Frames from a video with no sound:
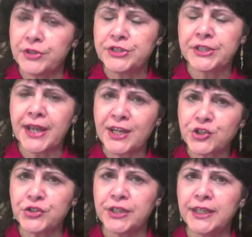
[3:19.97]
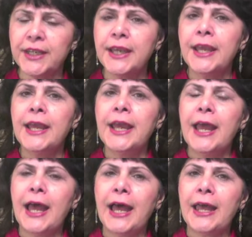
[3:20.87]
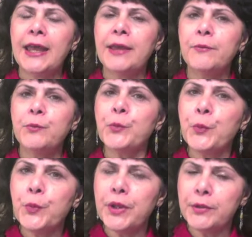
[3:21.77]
internationally. Um,